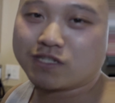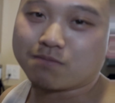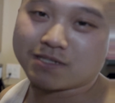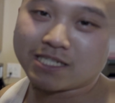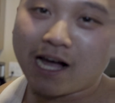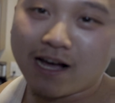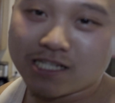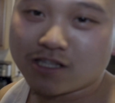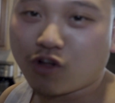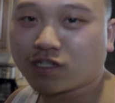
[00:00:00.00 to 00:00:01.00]
with some
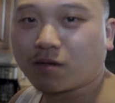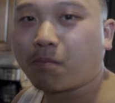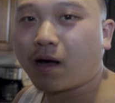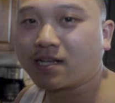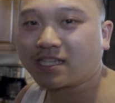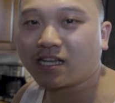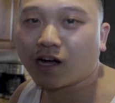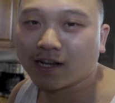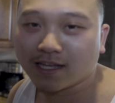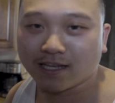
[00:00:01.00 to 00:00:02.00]
sauce, throw some mozzie
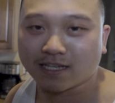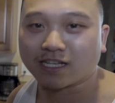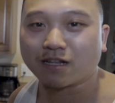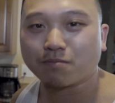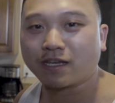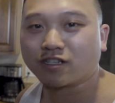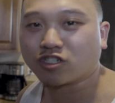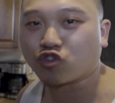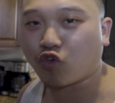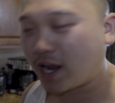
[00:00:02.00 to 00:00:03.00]
on it. It's gonna be
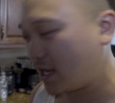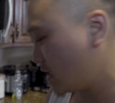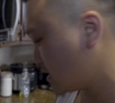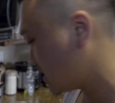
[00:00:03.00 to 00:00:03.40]
straight.